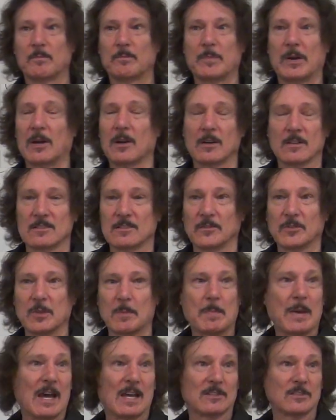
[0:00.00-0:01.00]
parts of the
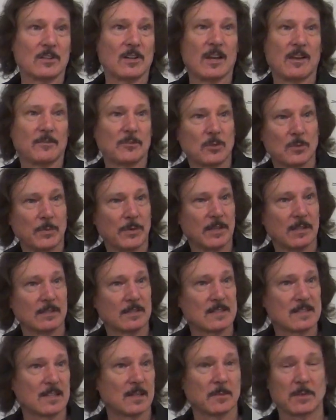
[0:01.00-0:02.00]
pattern have to be in
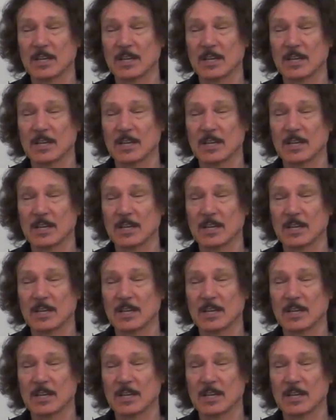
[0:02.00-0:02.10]
the same